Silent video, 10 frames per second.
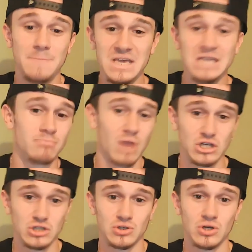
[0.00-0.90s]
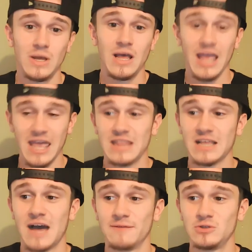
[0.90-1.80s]
beat Marshall in the
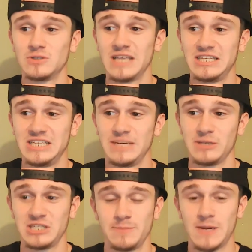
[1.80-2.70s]
Conference USA Championship,